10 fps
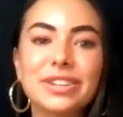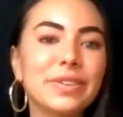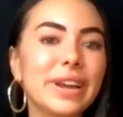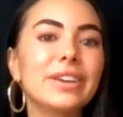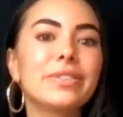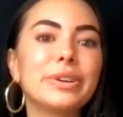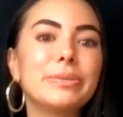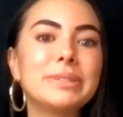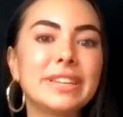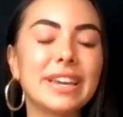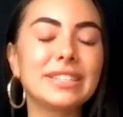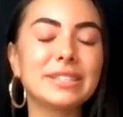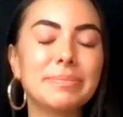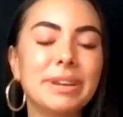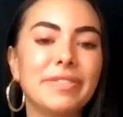a great group to get
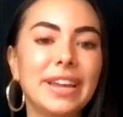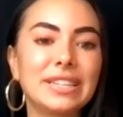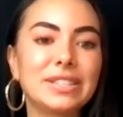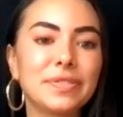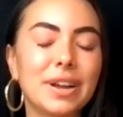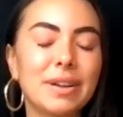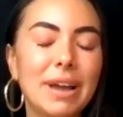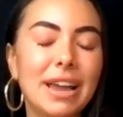some advice from.